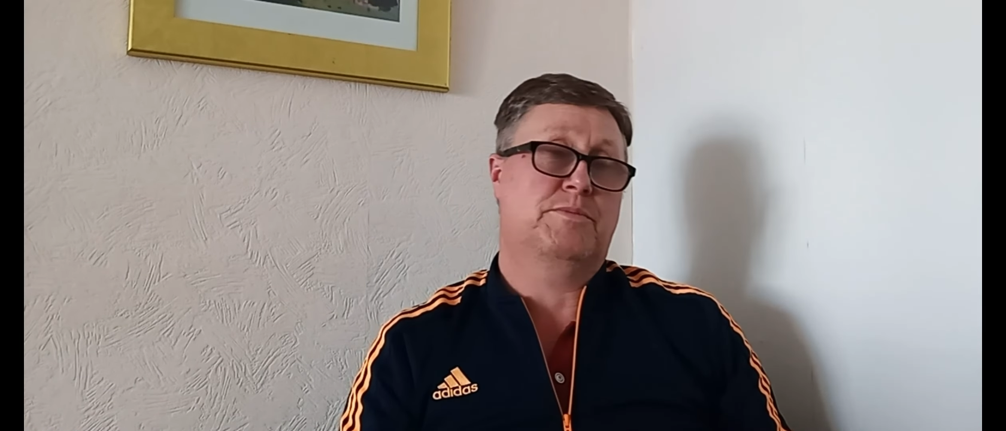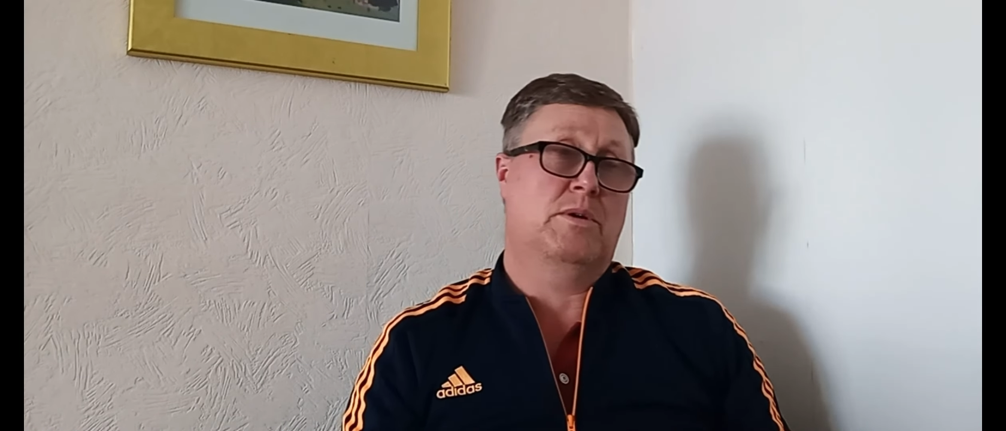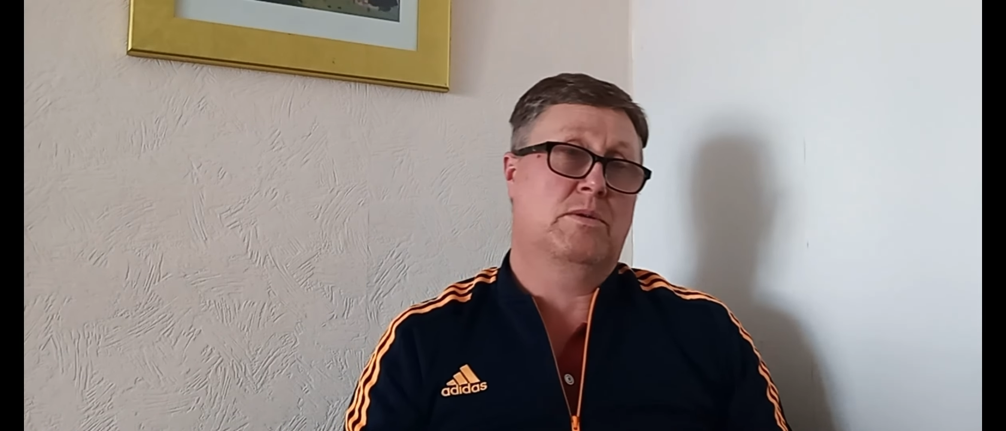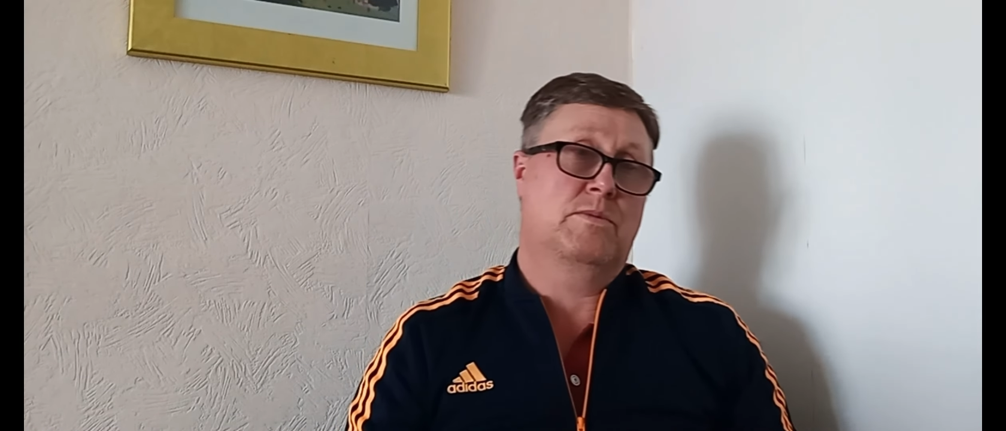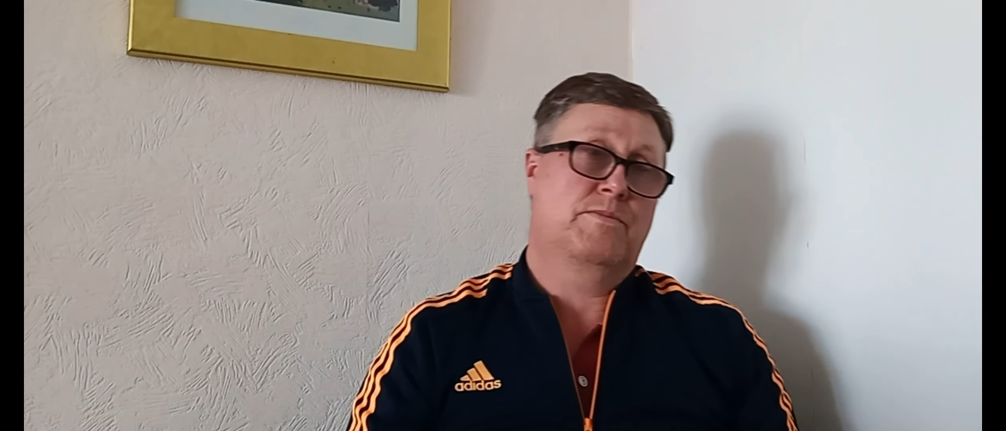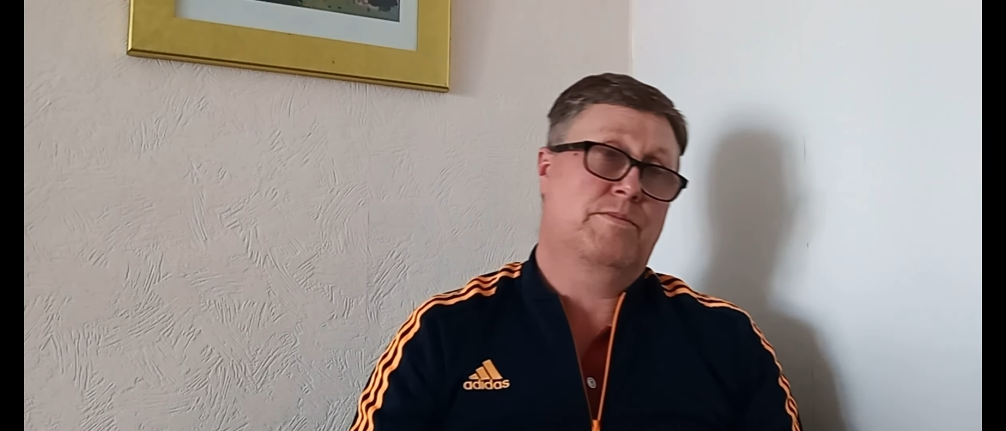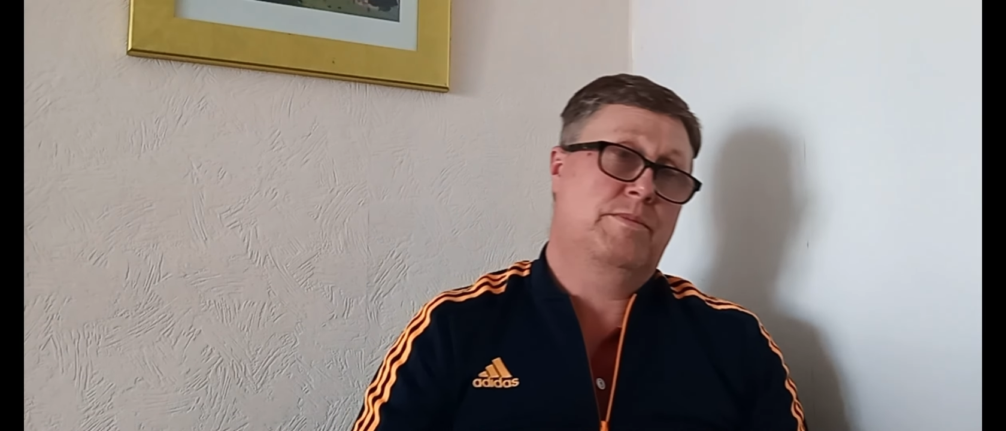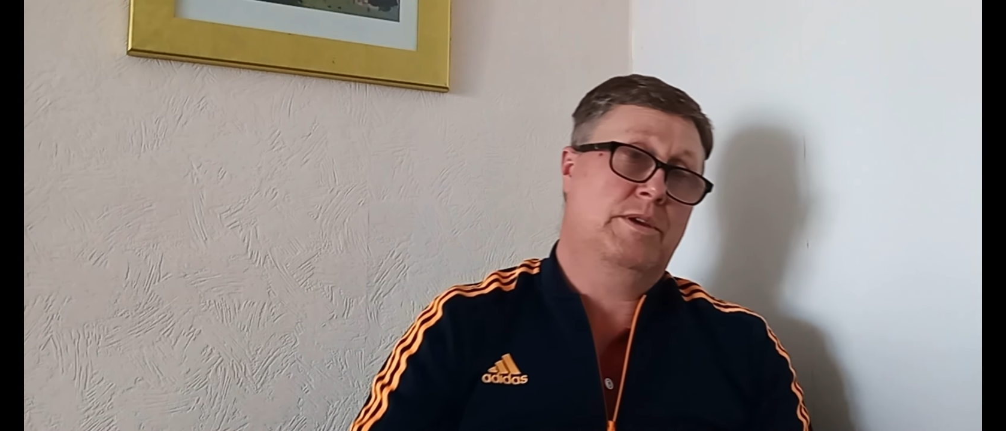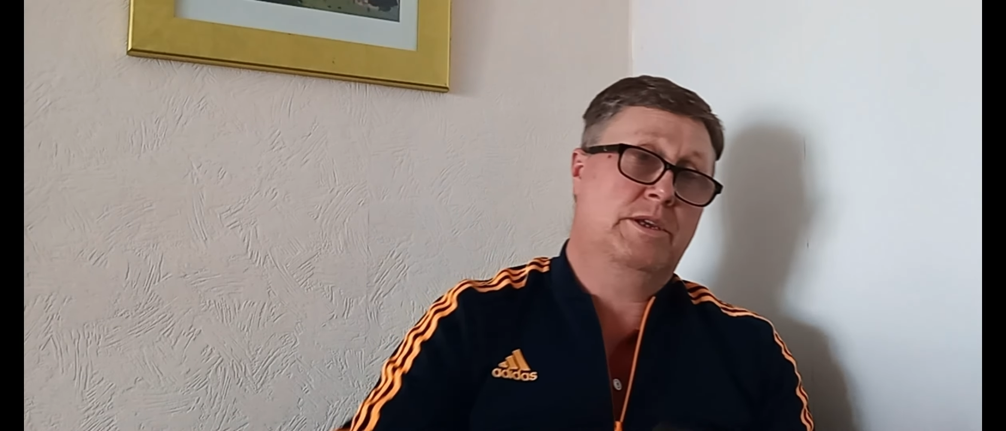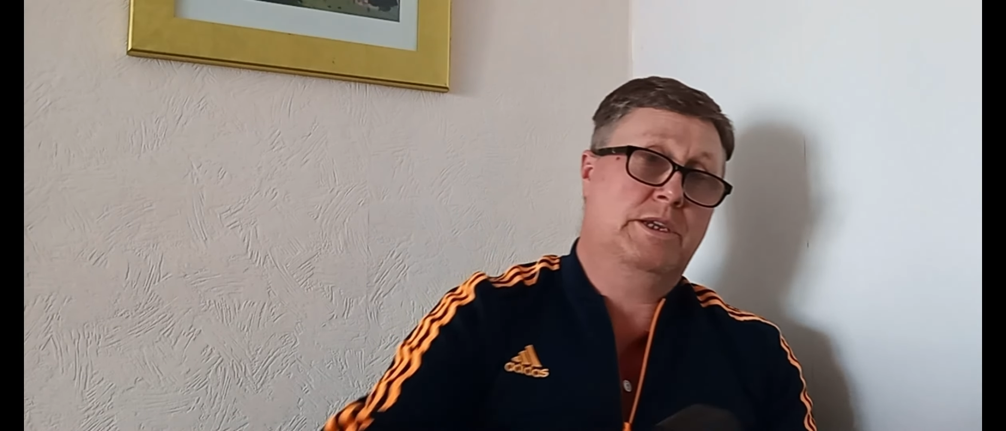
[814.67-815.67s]
bottle.
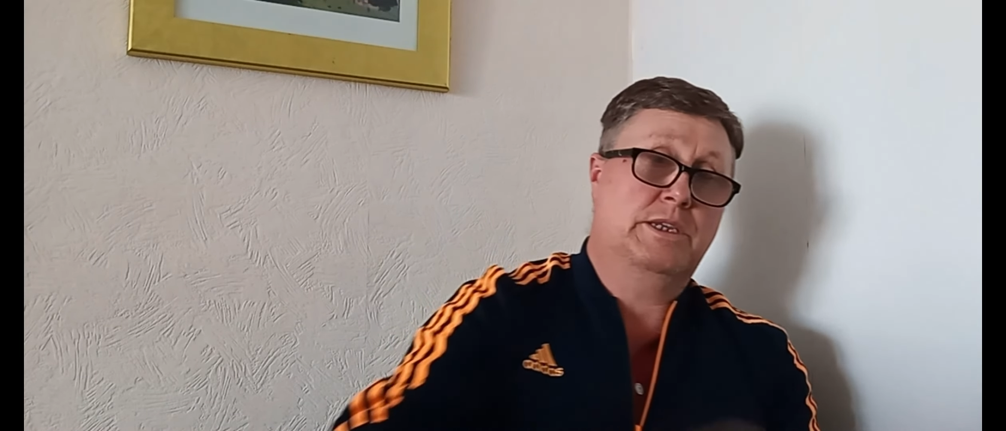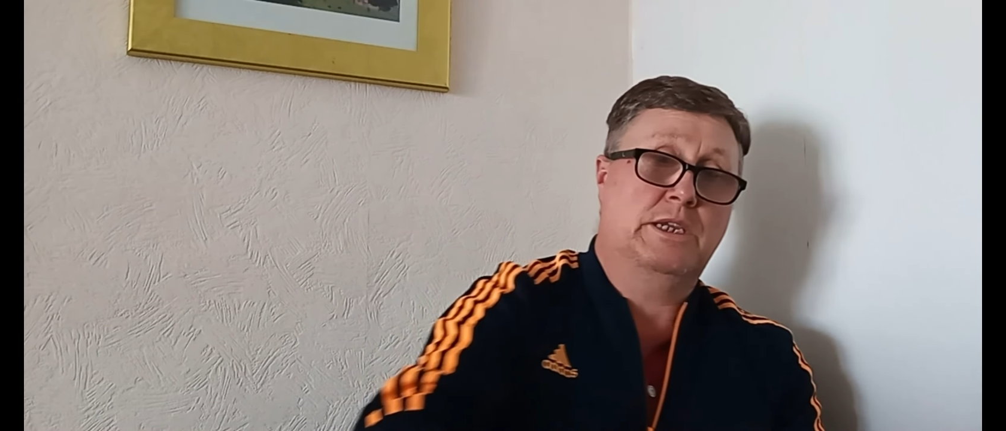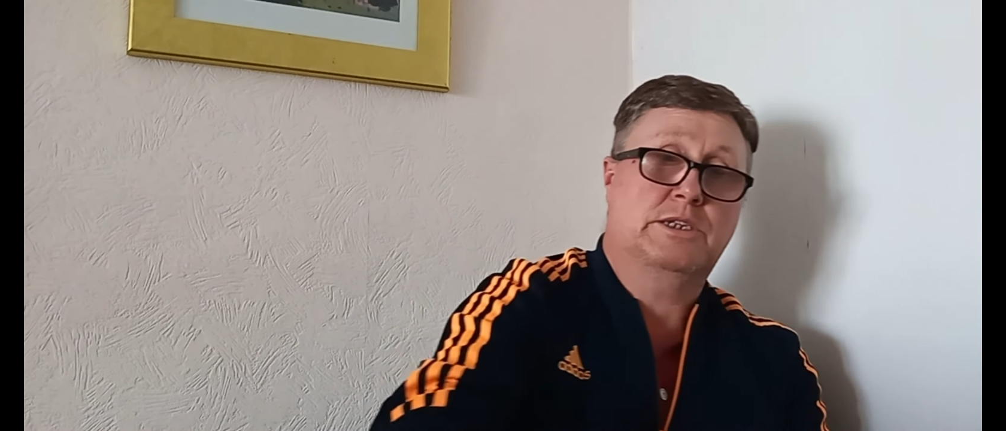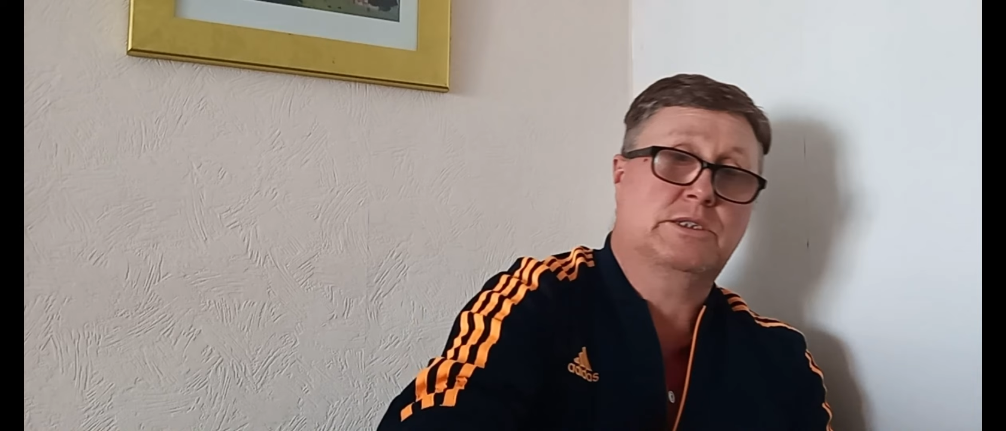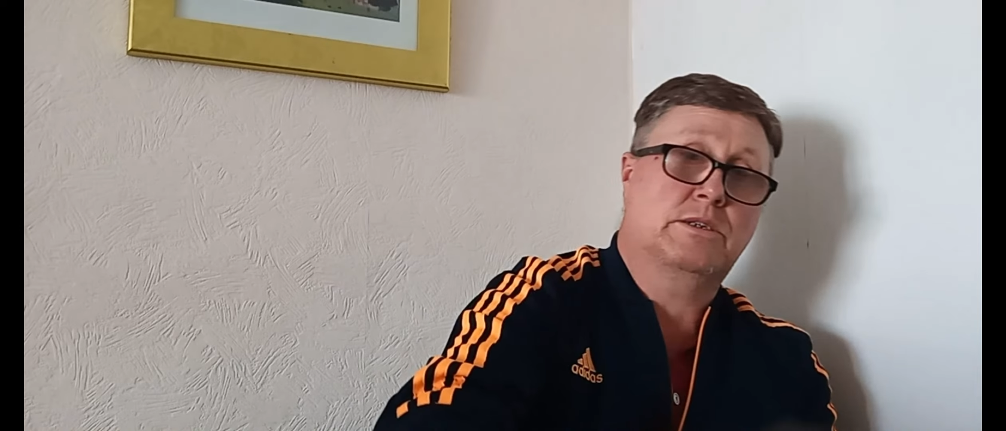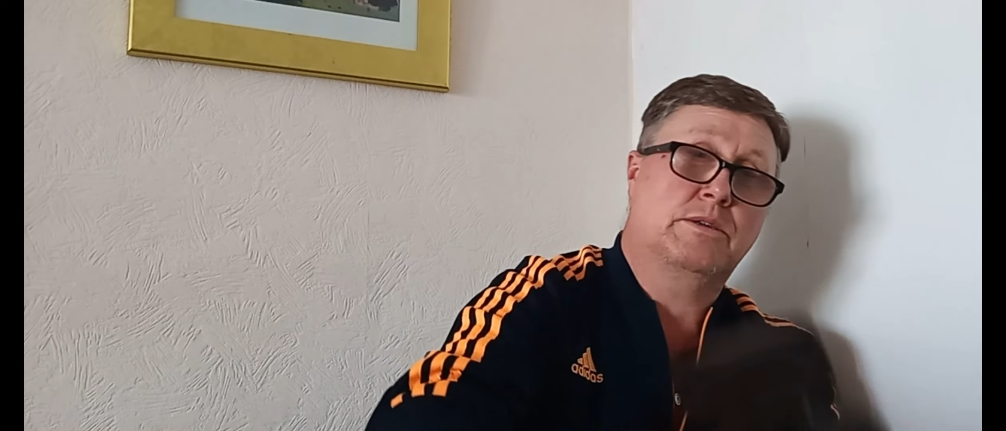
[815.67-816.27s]
But it's